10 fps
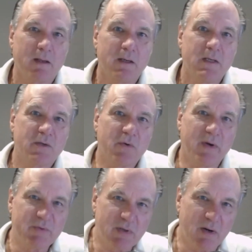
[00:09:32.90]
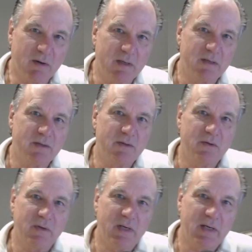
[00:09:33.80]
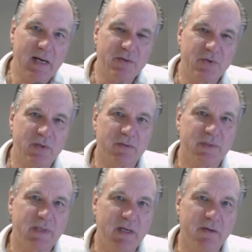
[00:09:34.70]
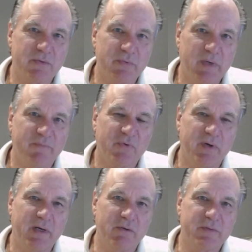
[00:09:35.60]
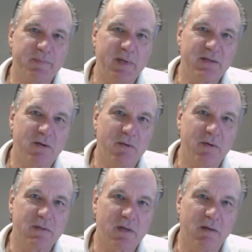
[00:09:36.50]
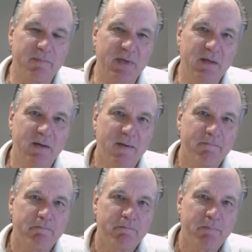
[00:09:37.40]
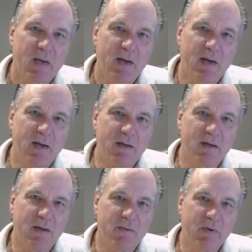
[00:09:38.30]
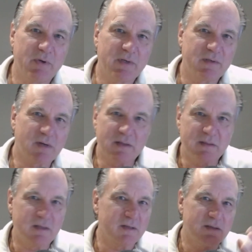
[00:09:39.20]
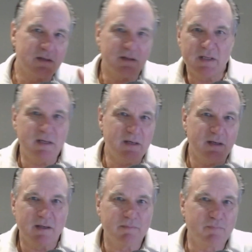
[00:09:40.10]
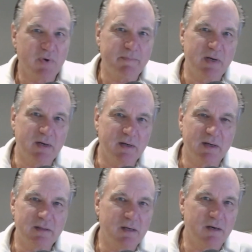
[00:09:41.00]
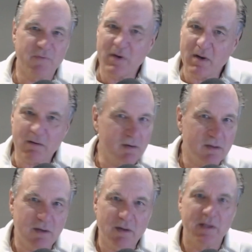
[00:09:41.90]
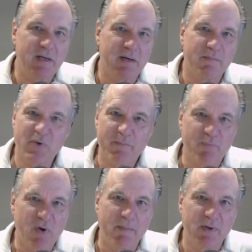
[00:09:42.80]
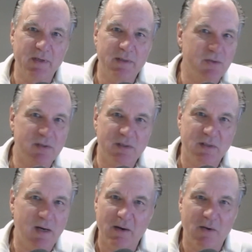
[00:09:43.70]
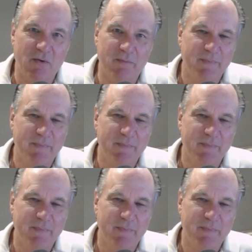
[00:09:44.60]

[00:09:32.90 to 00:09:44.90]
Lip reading: So I was talking to a national sales rep for an aerospace coatings company, and we were discussing this cleaning and prepping, and I said, if you're not going to clean and prep properly, just stay home.